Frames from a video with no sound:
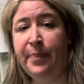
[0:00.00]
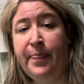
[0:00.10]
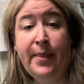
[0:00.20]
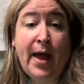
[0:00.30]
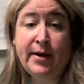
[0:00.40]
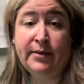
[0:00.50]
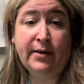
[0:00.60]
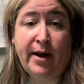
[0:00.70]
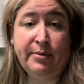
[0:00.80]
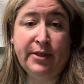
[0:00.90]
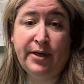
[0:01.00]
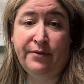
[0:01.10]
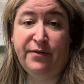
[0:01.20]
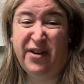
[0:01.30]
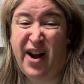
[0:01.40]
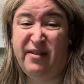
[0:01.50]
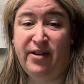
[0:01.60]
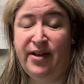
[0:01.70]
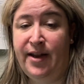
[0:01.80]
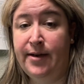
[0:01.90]
that is an option if you're not
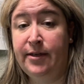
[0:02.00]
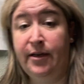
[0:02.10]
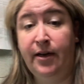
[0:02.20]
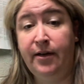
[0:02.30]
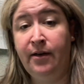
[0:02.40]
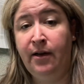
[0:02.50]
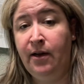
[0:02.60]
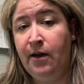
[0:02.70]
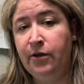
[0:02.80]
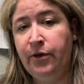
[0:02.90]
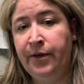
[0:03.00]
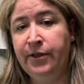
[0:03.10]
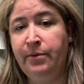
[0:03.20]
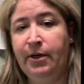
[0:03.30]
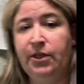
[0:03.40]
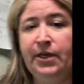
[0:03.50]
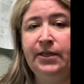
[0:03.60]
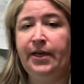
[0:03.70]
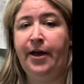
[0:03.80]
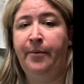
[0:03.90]
really into doing too much
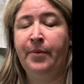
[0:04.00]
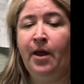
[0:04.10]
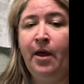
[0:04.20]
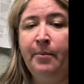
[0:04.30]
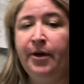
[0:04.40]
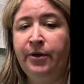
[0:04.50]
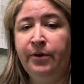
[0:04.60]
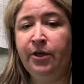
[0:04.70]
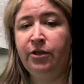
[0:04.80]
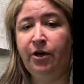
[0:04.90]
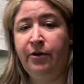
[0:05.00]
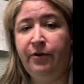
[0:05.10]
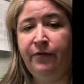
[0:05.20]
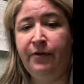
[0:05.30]
detail. But I do want to show you a few